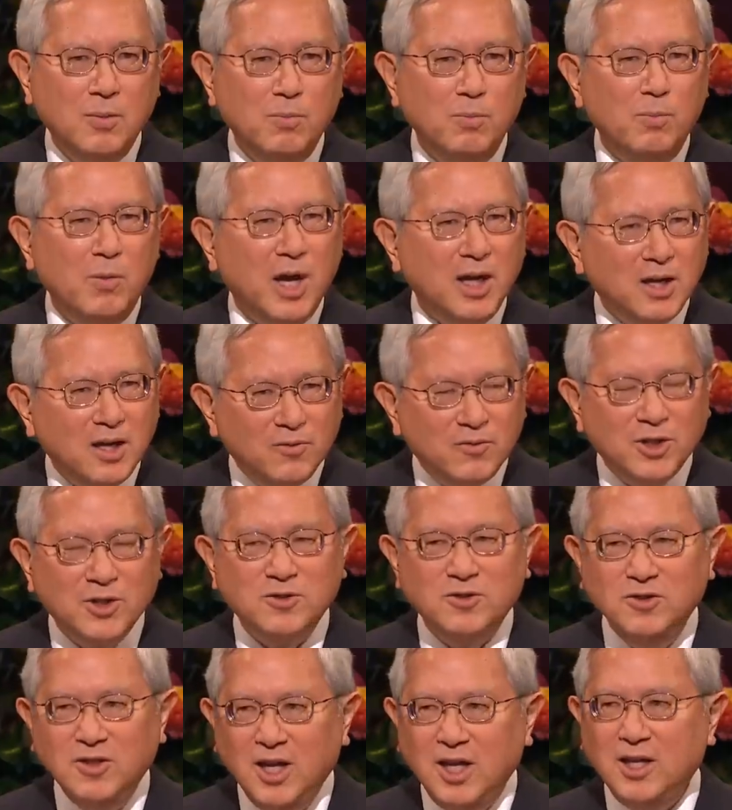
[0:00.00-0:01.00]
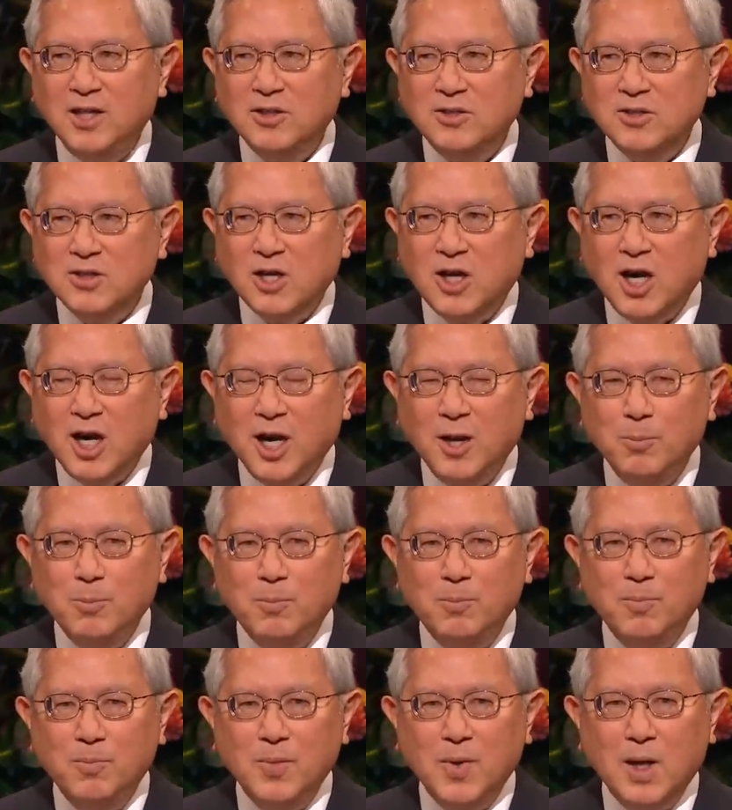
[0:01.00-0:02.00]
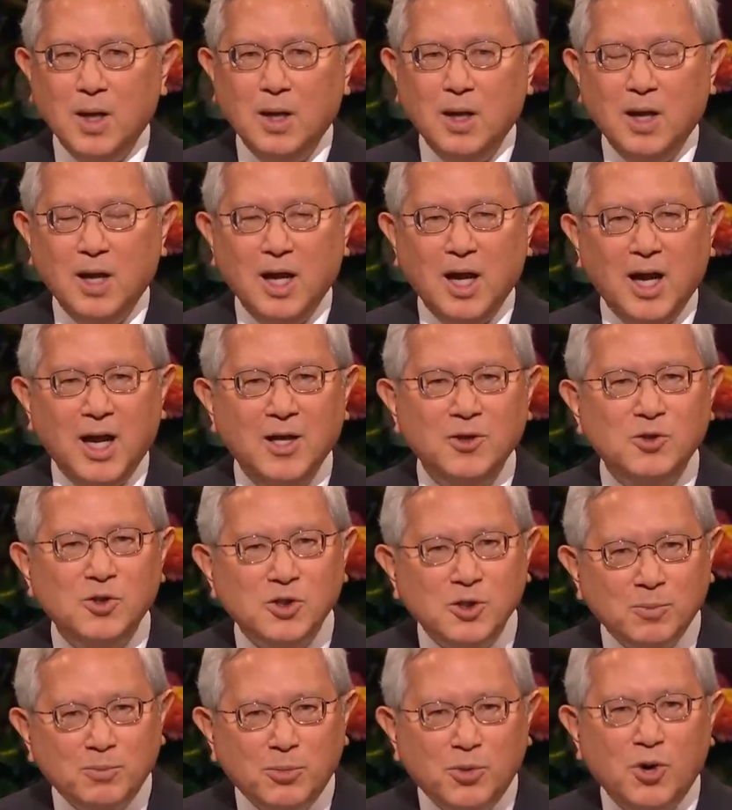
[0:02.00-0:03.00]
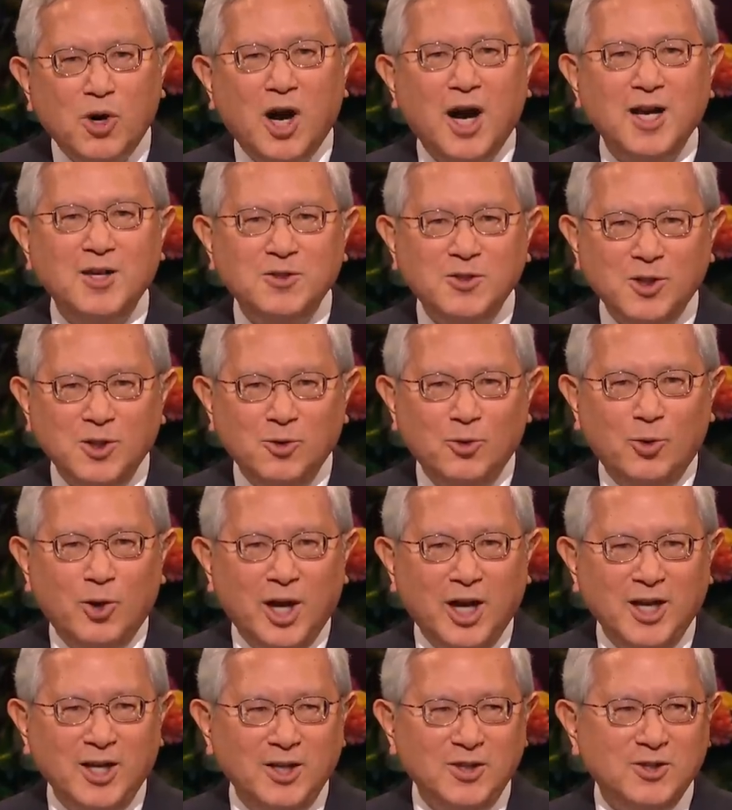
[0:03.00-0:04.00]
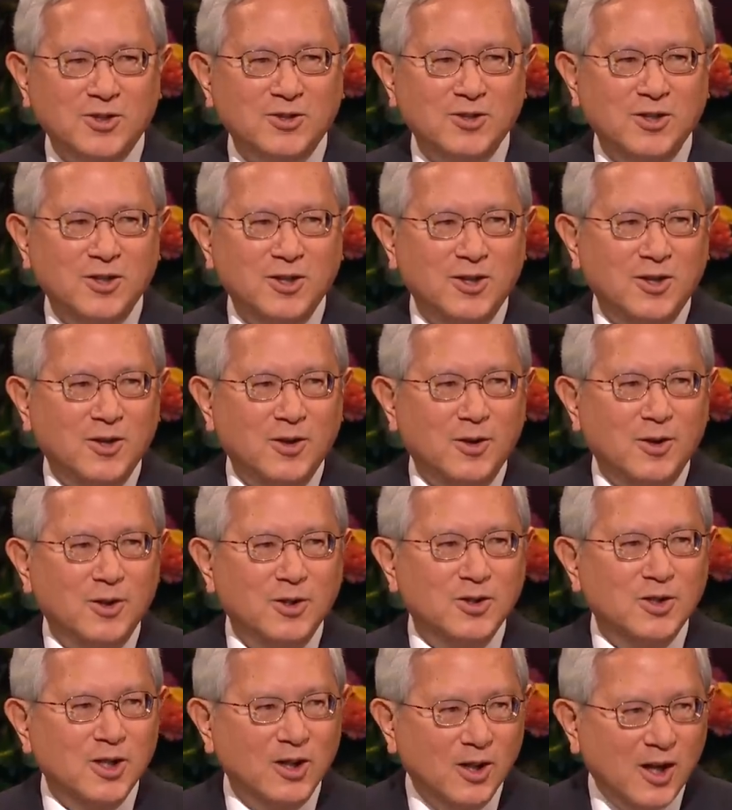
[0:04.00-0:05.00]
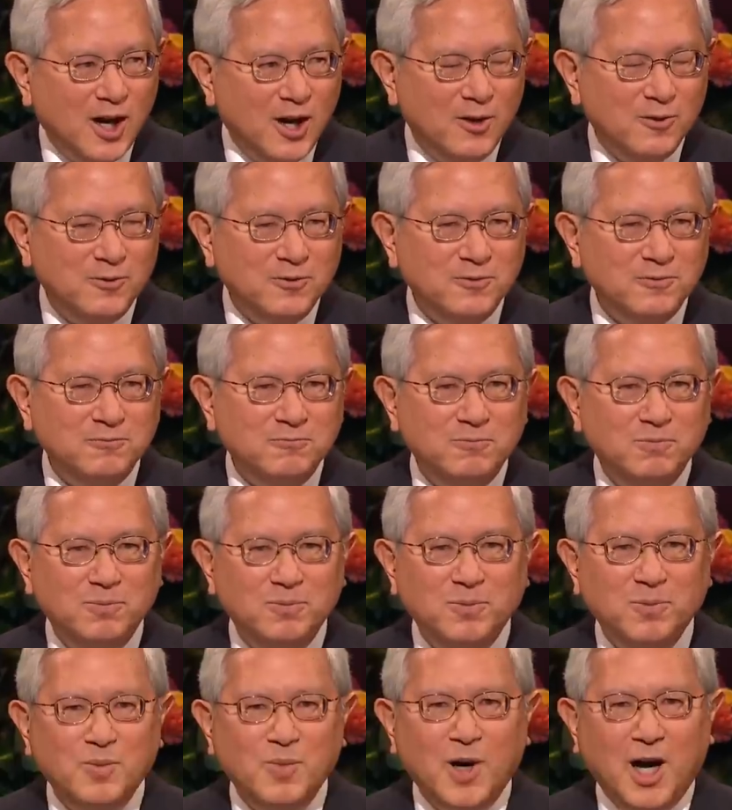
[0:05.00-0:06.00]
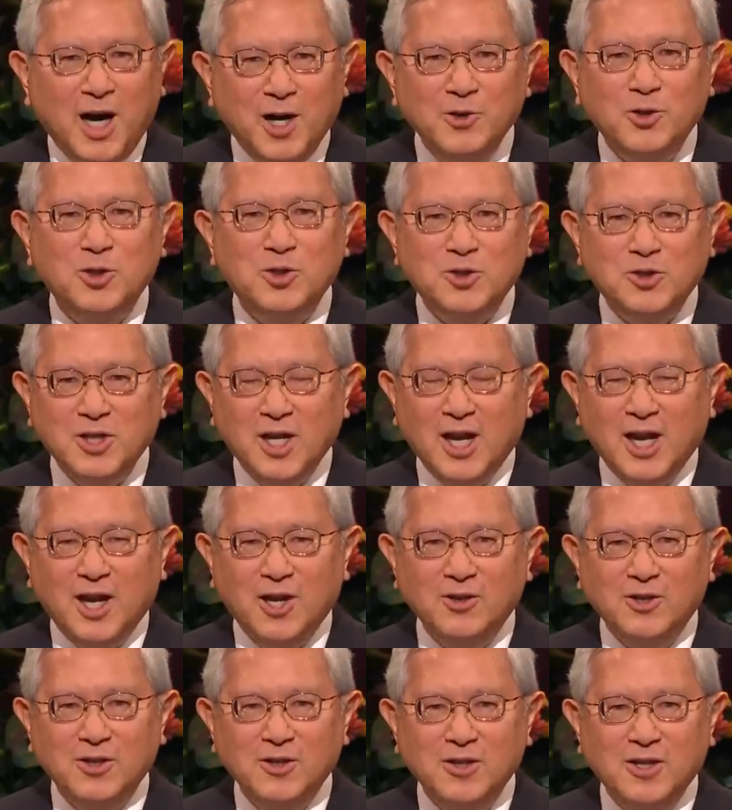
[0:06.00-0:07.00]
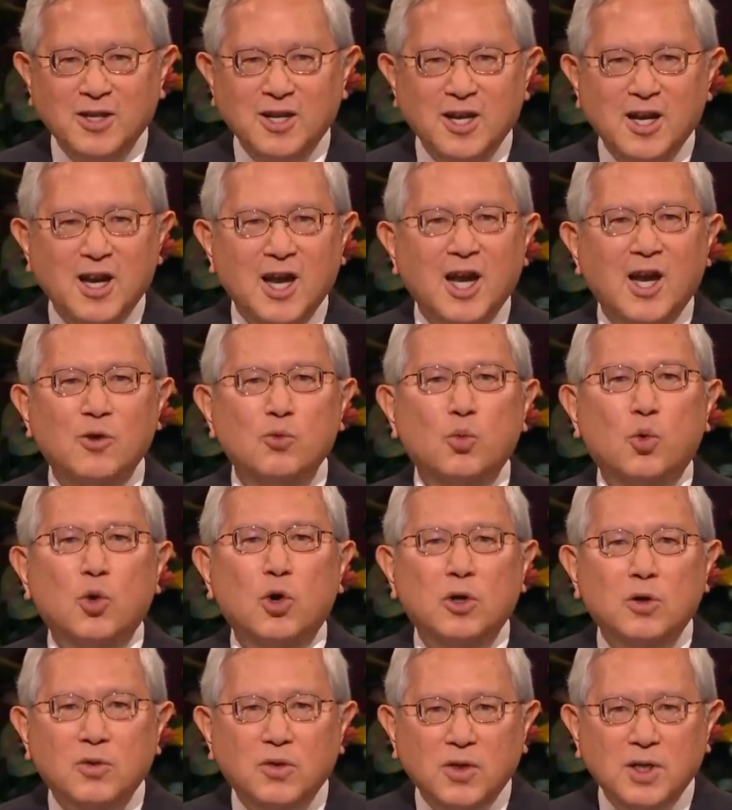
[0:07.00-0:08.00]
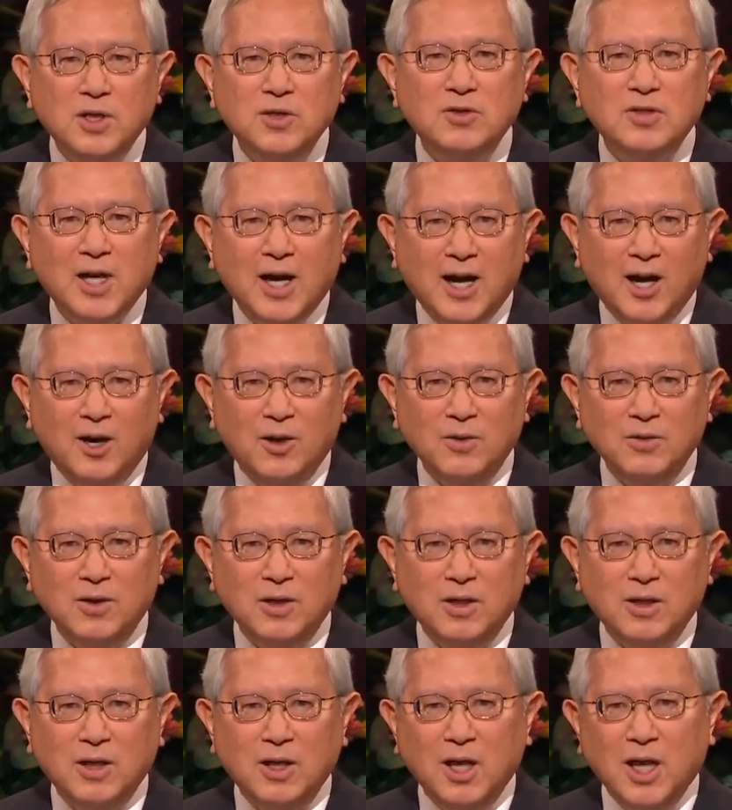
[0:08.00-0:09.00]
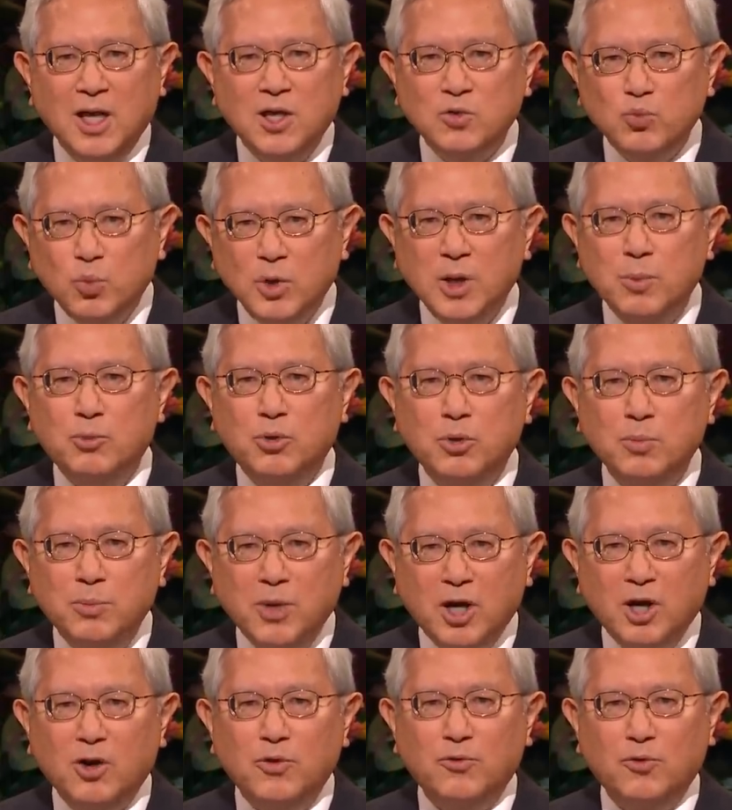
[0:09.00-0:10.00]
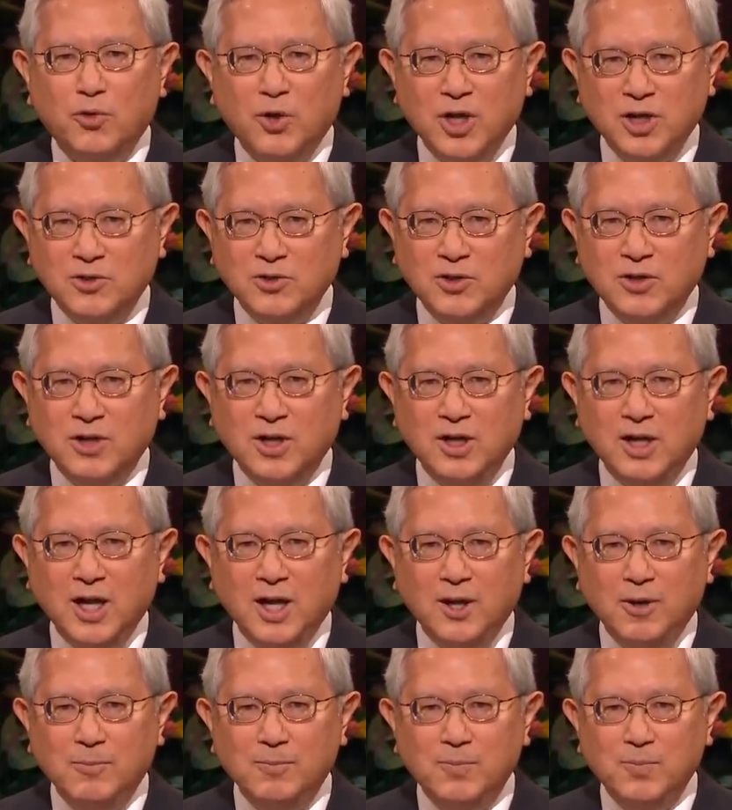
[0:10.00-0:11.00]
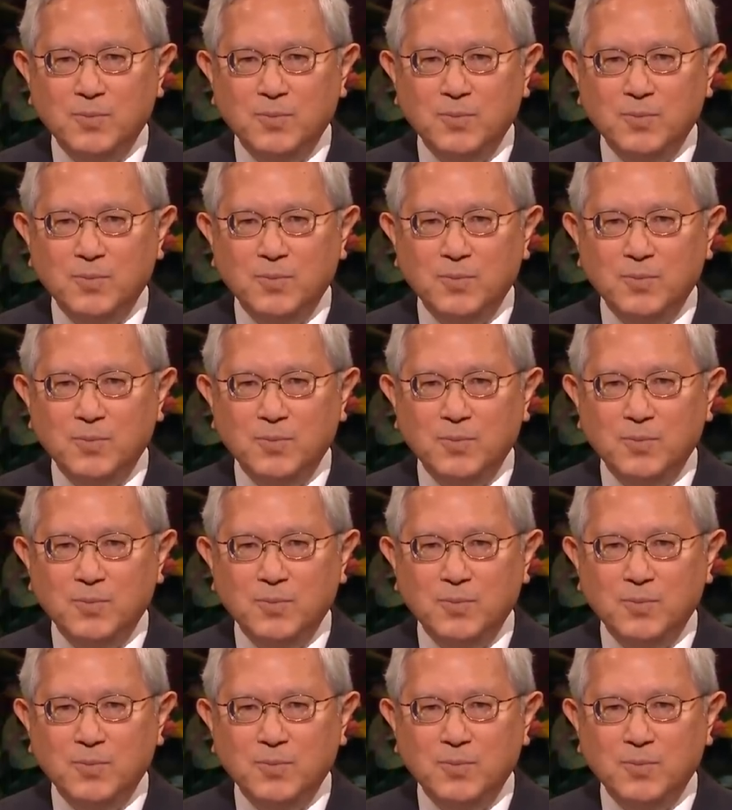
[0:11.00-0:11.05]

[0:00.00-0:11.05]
may give us needed time and surprising ways to love, understand, and work things out as we prepare for eternity.